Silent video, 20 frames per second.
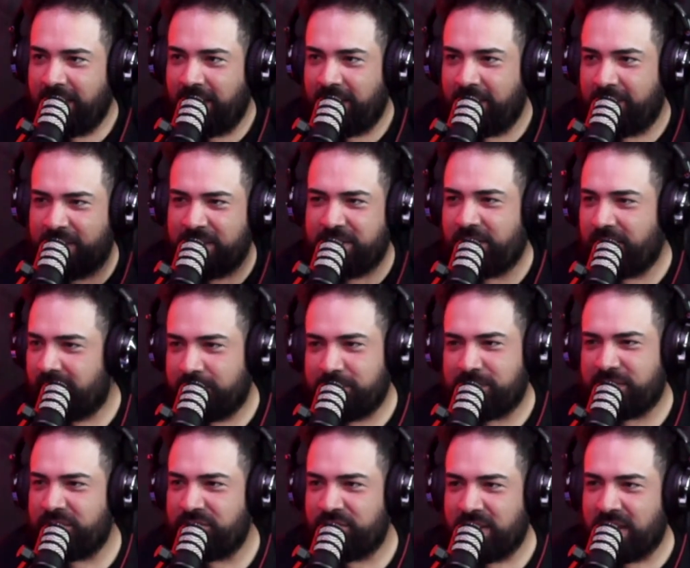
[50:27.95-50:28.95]
Eventually, I
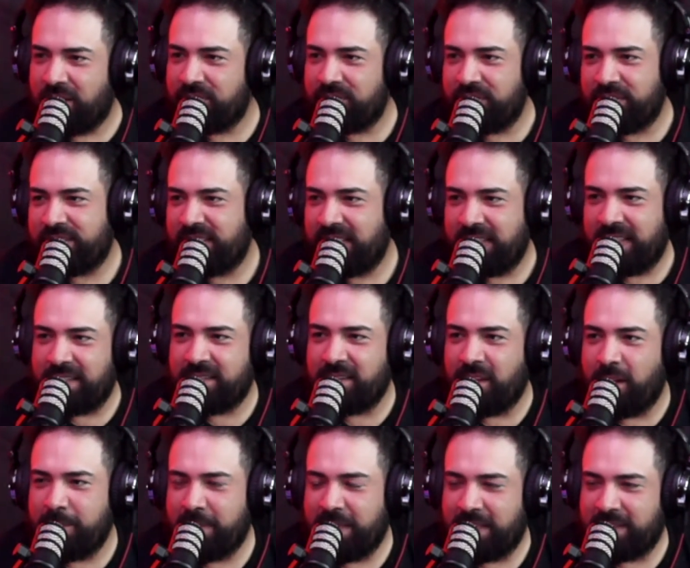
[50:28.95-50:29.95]
was in JROTC, and they
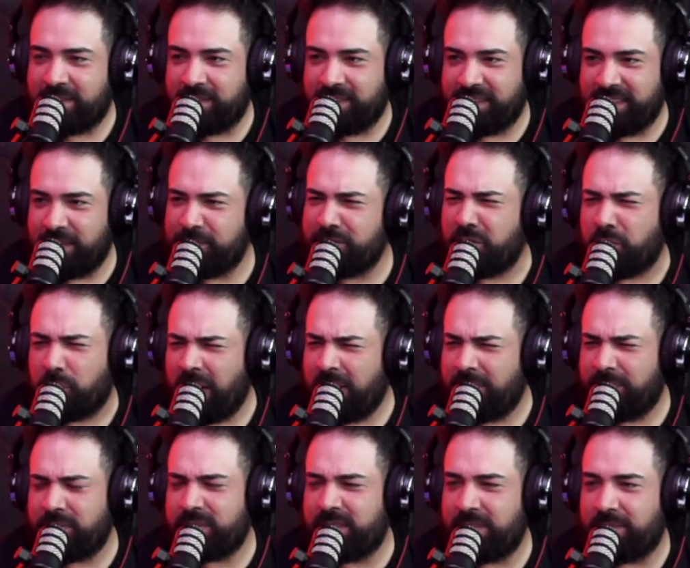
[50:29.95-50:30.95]
taught me this because I was in the
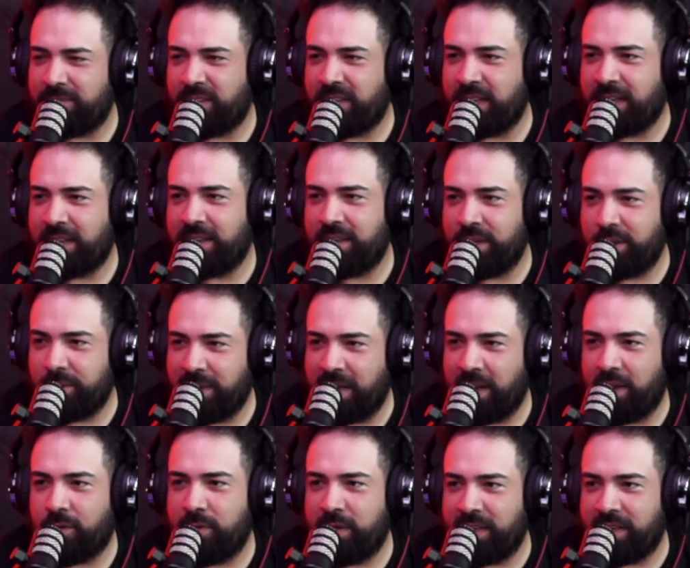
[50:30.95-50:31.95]
rifle team for like a year, but I
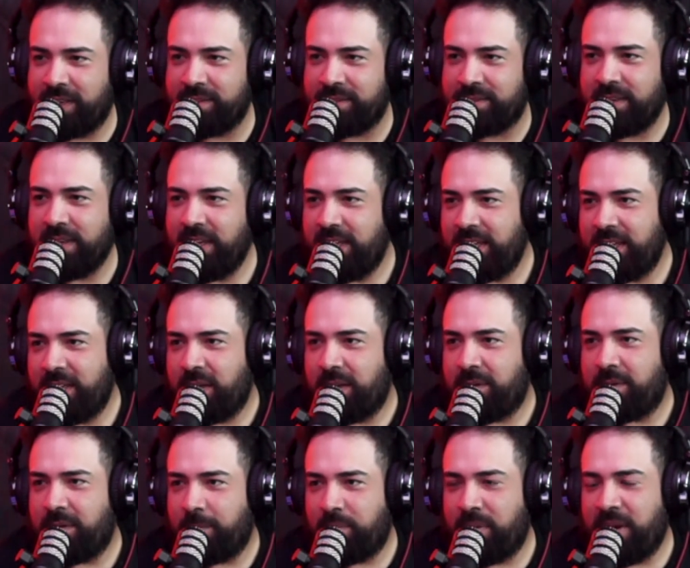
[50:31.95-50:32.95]
quit because
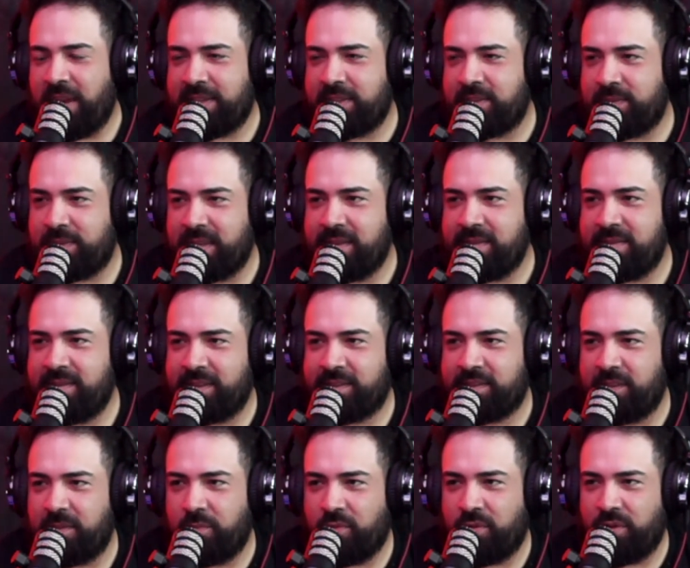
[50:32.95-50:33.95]
practice was at 6
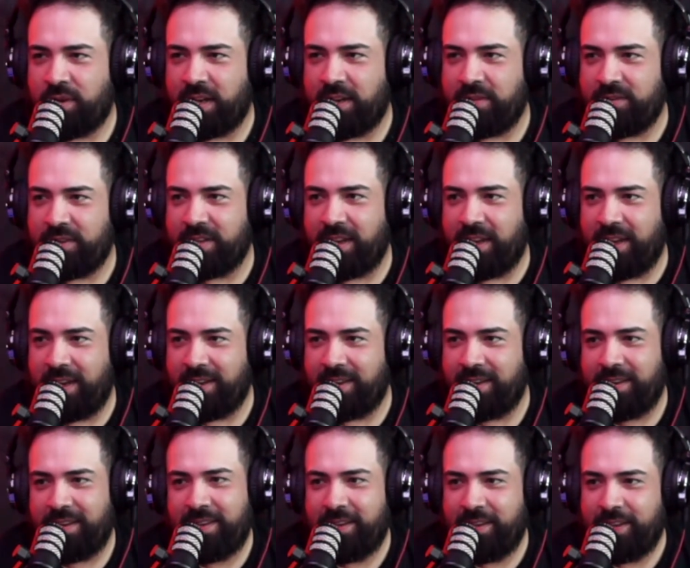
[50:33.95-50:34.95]
in the morning every day.
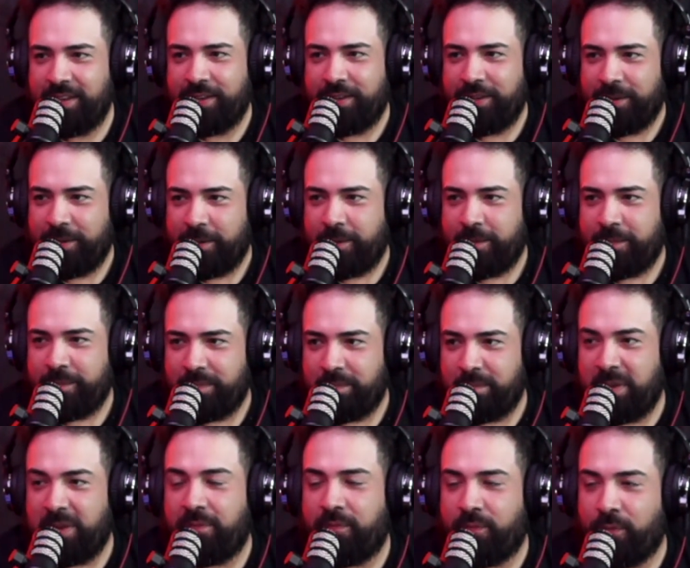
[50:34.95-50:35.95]

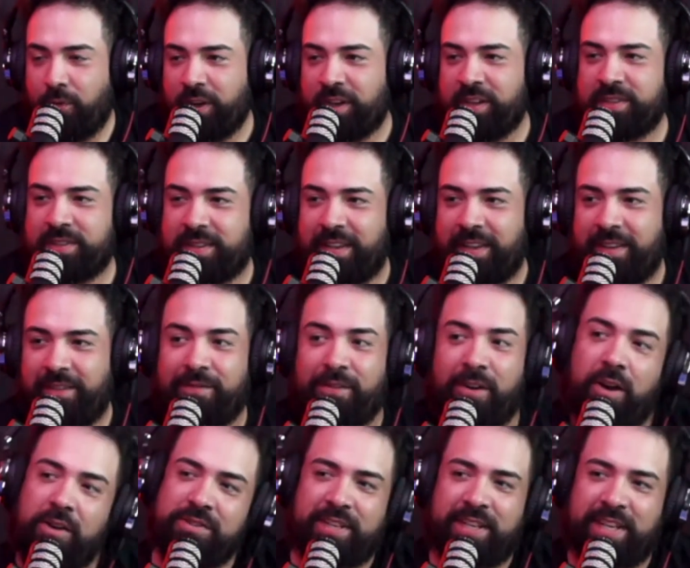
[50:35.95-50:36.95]
Because
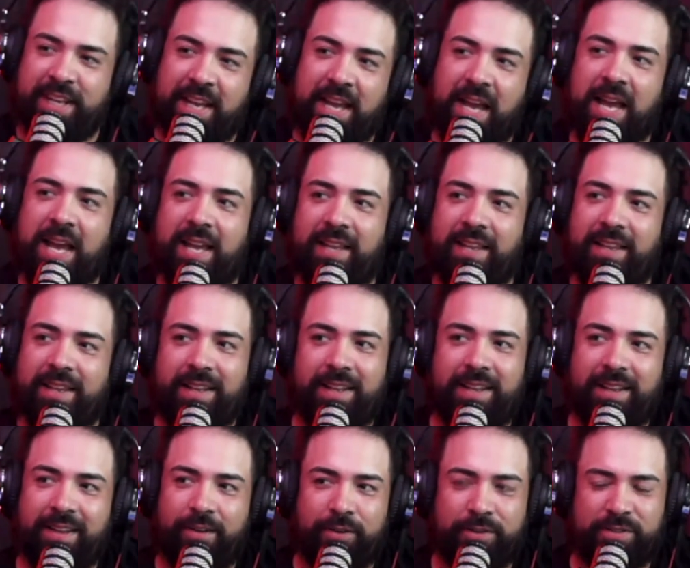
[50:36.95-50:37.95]
varsity got,
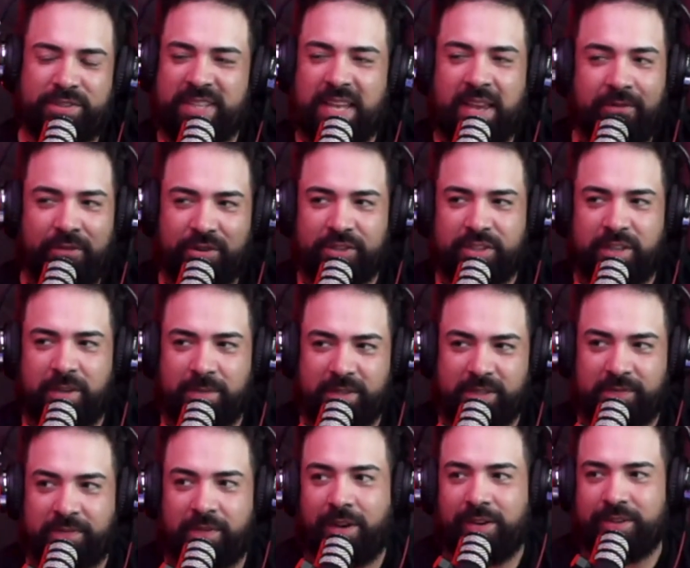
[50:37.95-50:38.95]
or 7 or something,
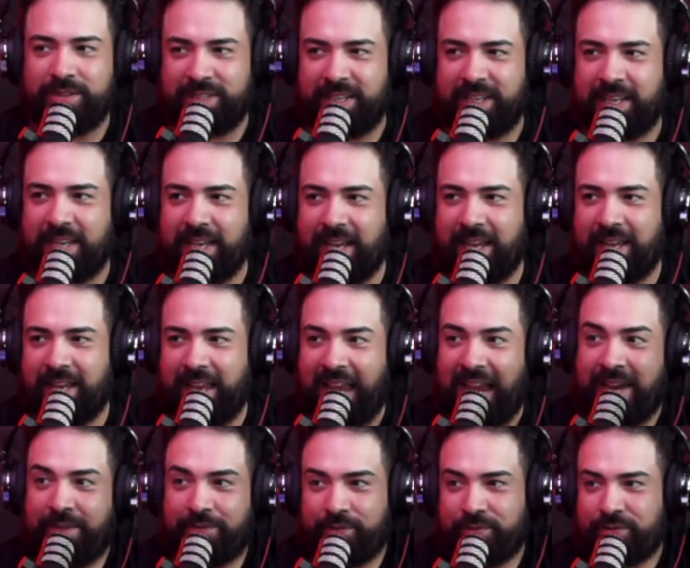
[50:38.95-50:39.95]
because varsity got
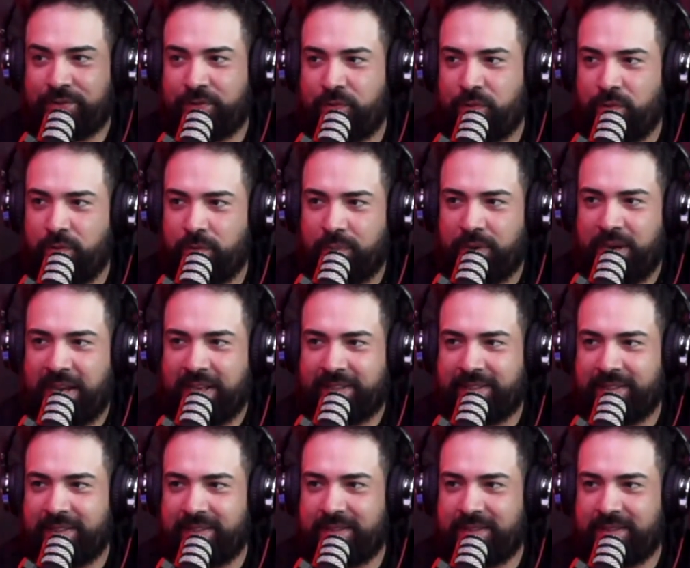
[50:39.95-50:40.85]
after school practice.